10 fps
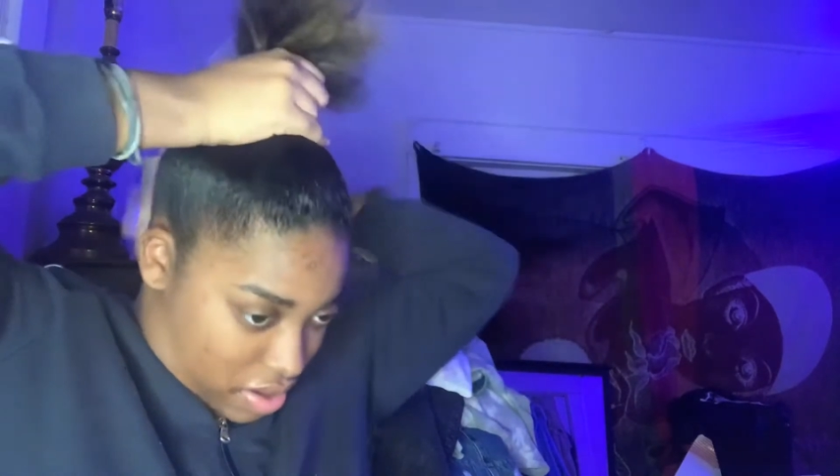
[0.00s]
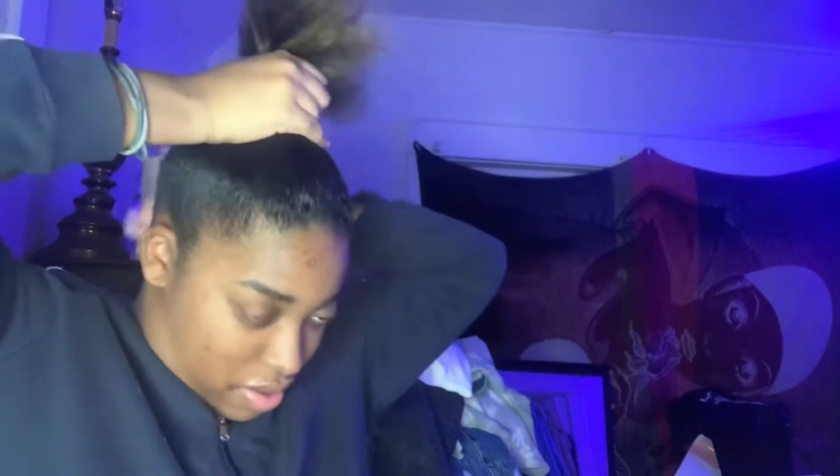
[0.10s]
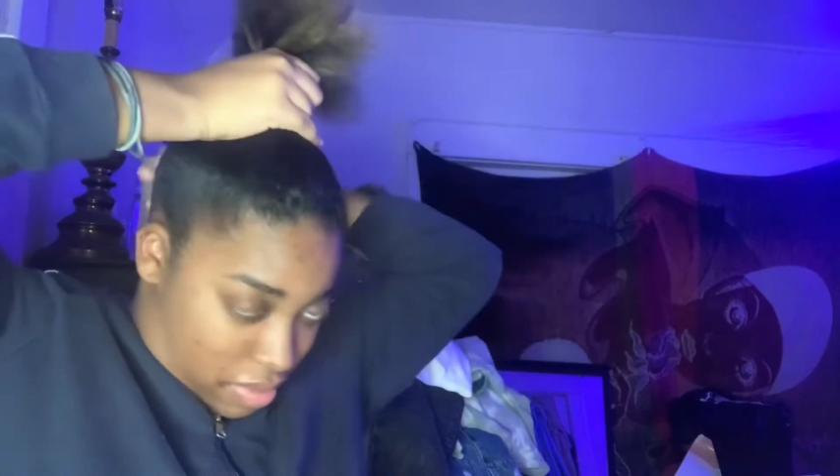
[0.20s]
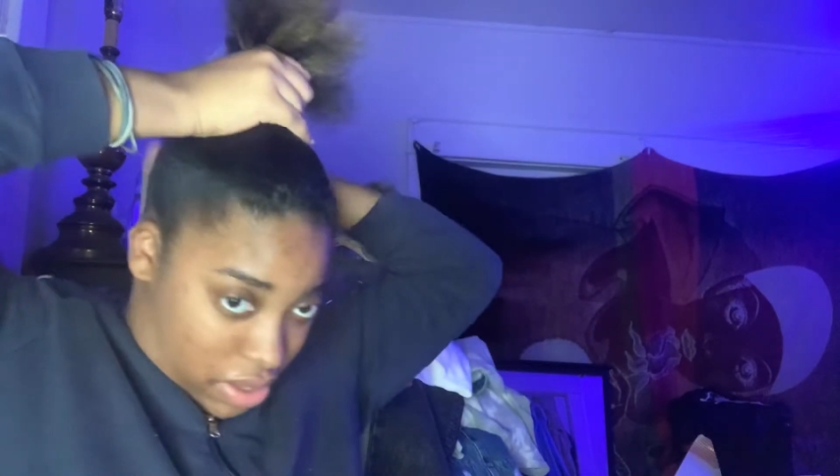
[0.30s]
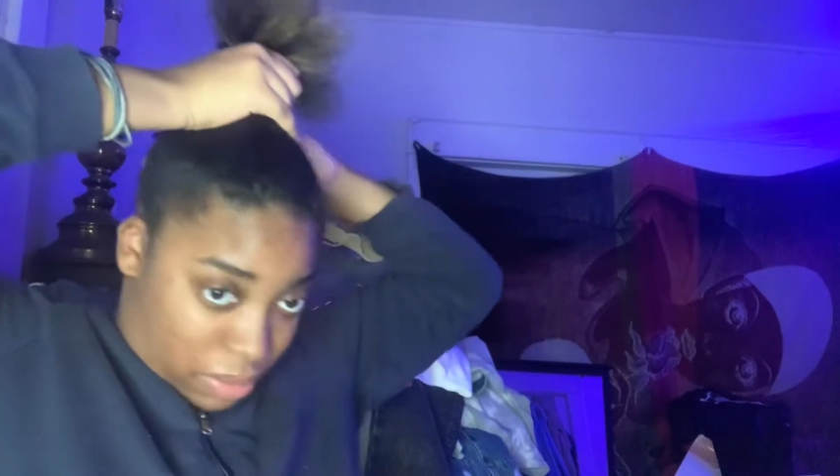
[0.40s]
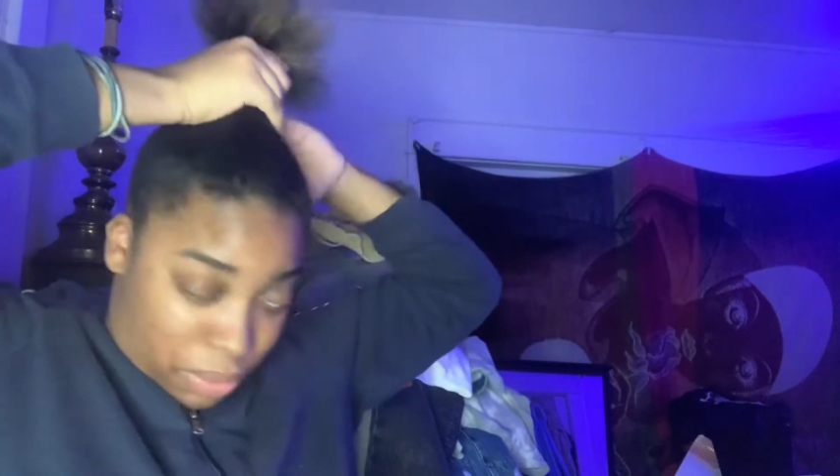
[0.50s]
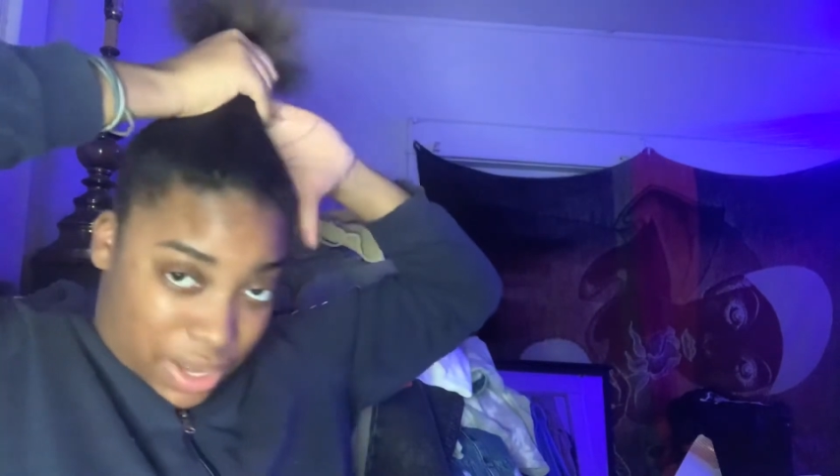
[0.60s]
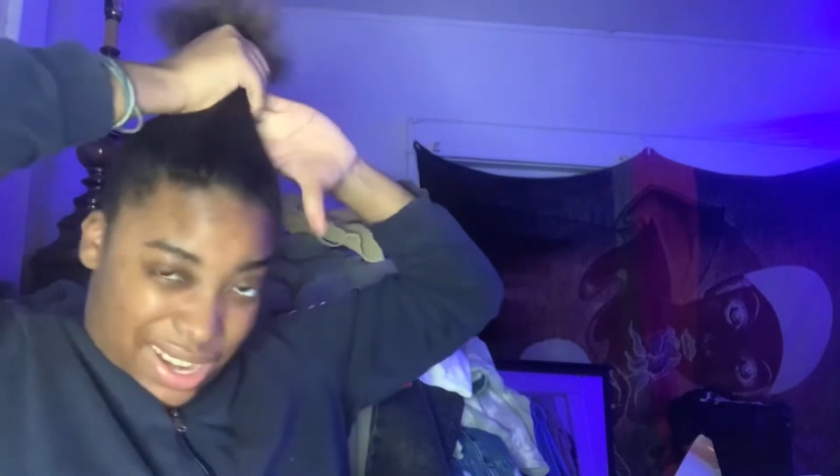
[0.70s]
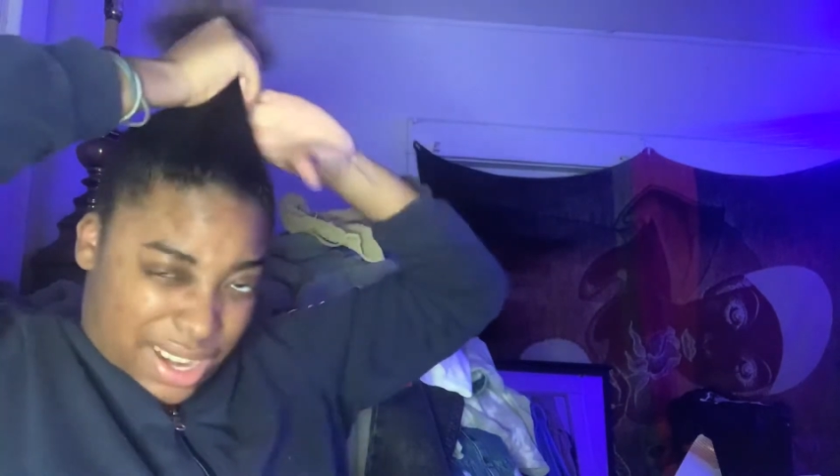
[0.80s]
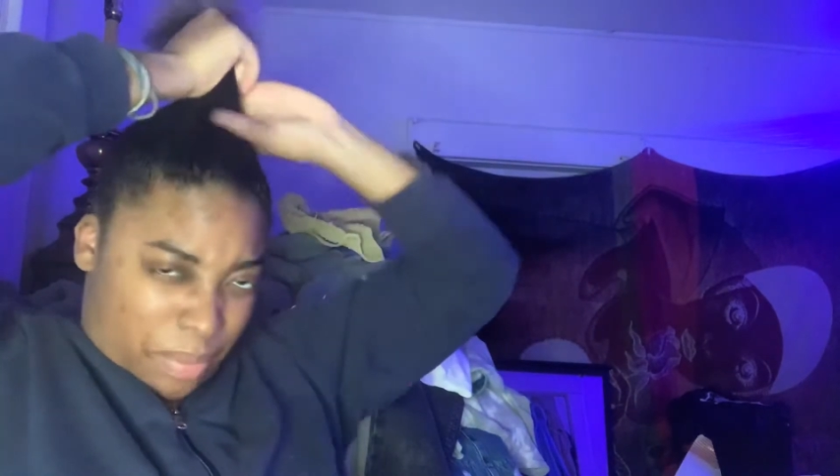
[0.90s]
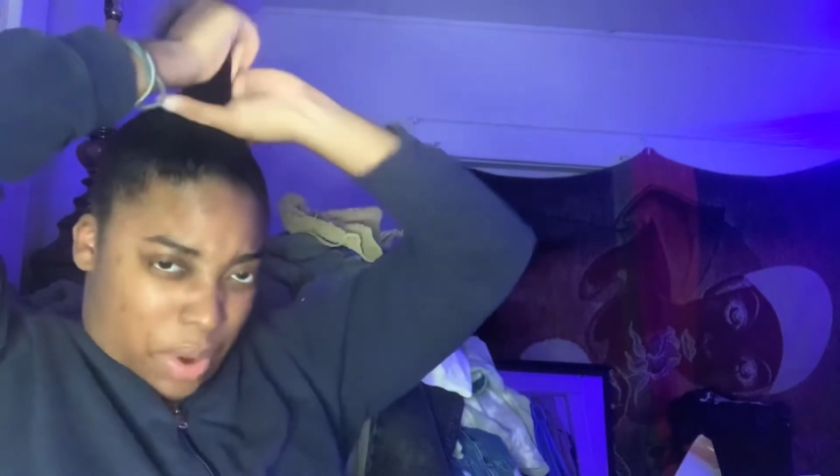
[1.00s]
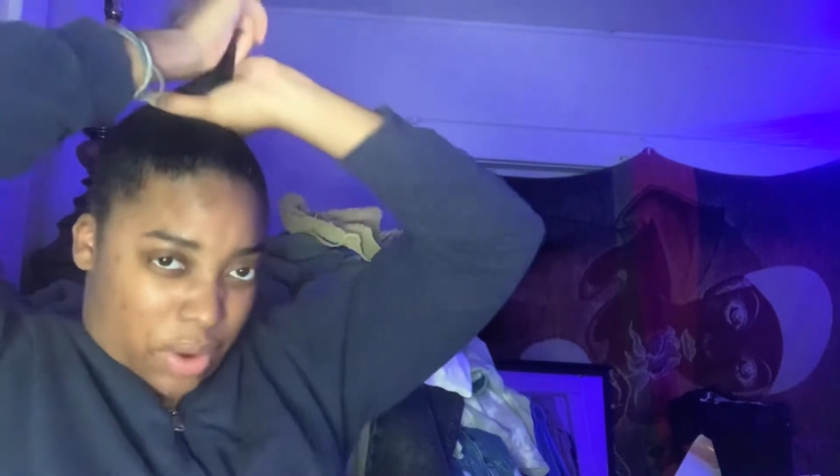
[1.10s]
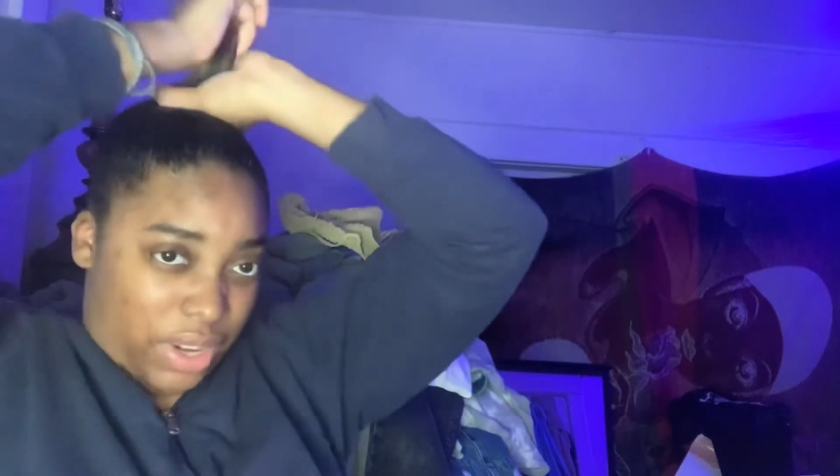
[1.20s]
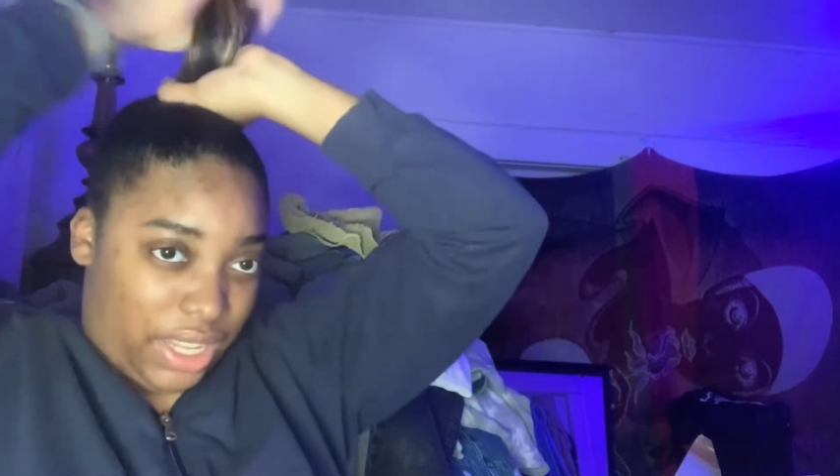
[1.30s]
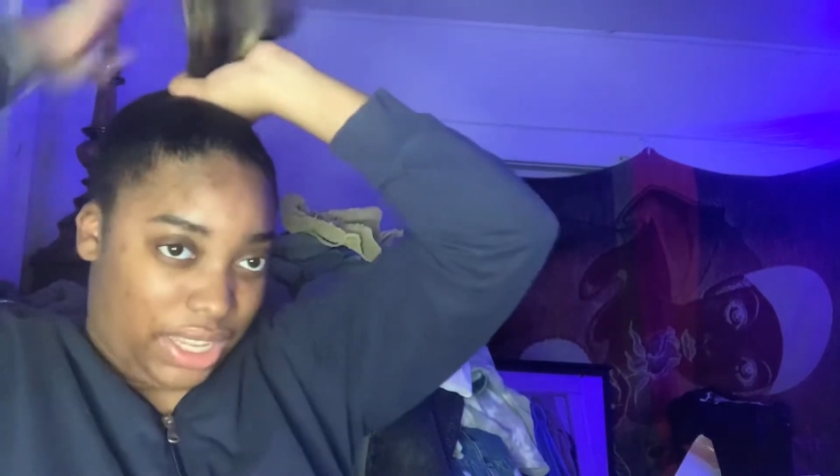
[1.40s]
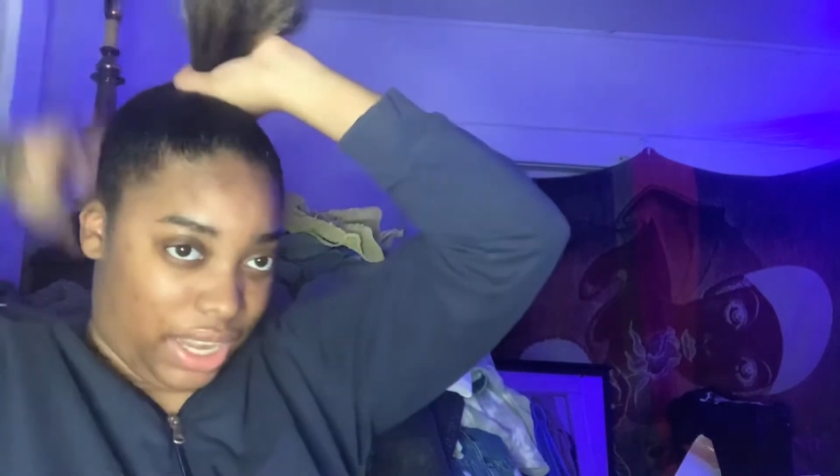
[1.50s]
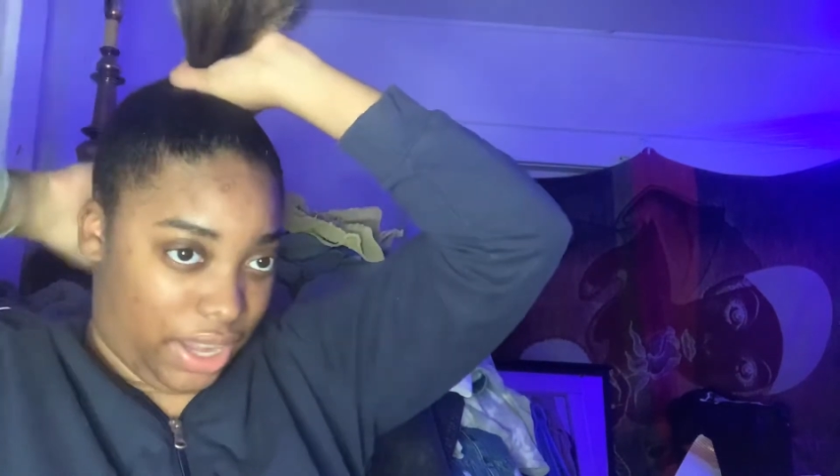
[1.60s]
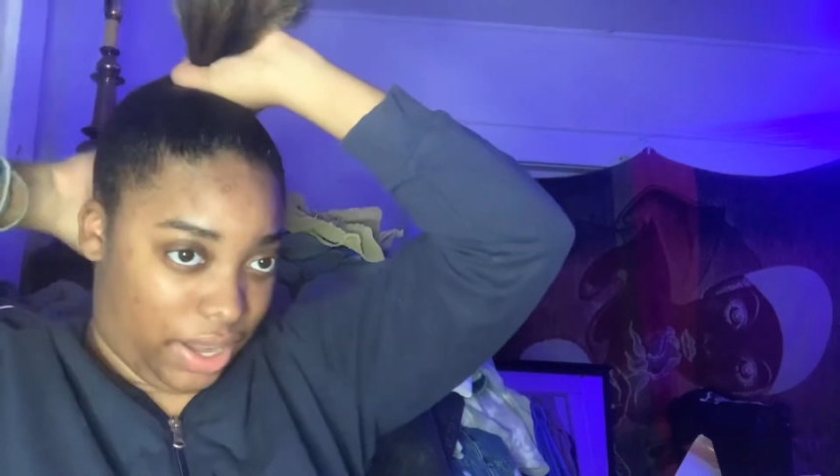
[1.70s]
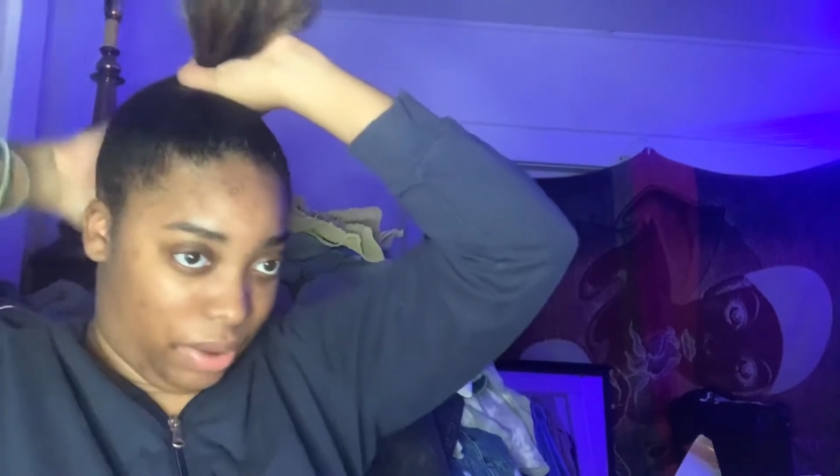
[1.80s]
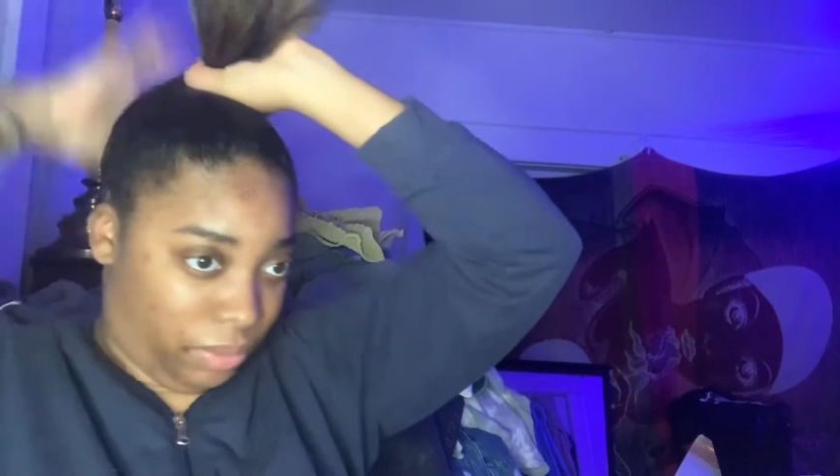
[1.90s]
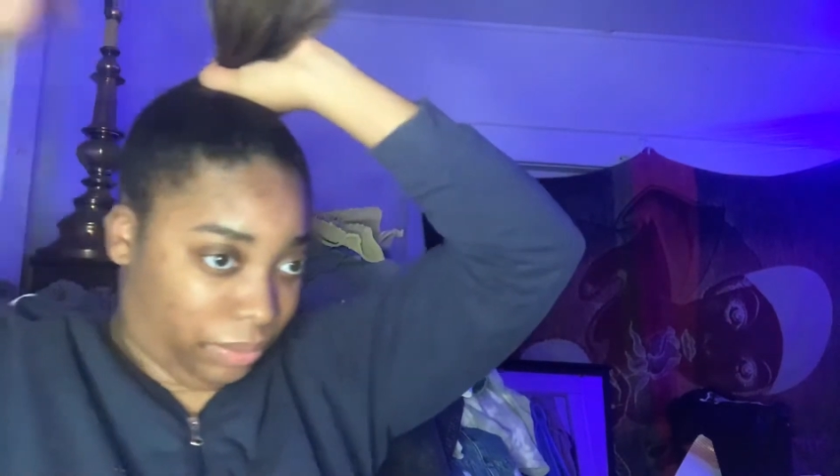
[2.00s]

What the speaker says: Just put it in a ponytail.